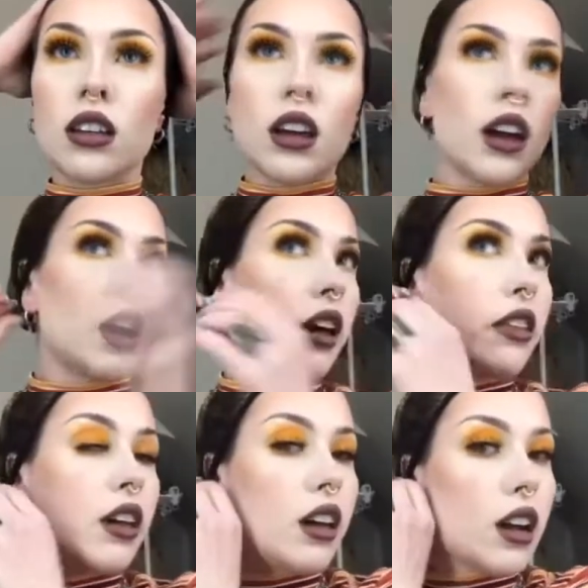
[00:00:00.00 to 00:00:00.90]
And
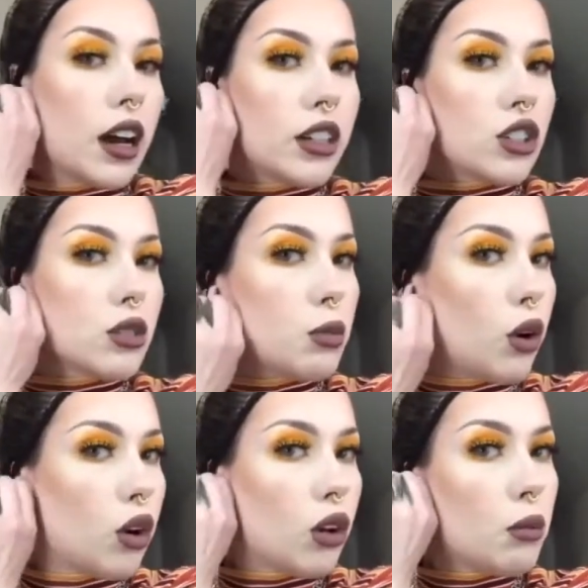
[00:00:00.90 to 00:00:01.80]
then I just
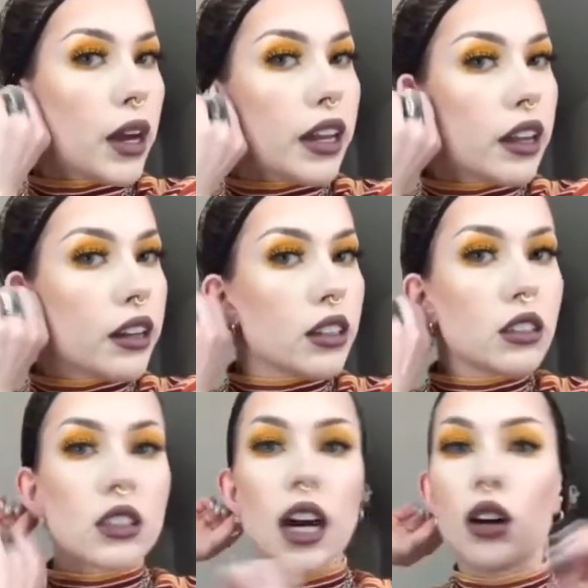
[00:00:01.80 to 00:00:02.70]
pull my
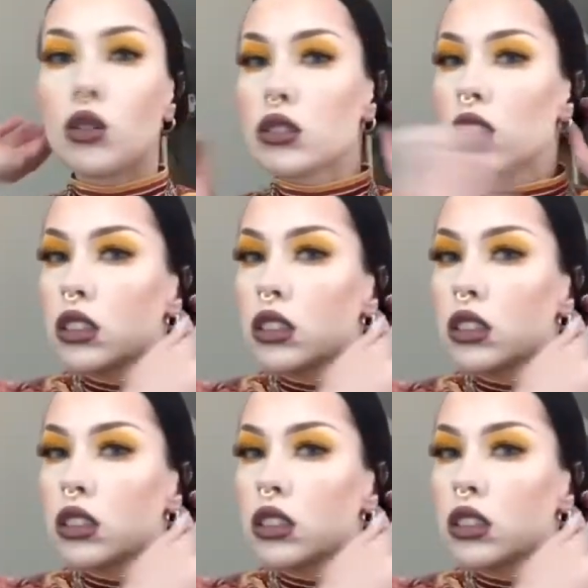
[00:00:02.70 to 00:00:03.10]
ears out.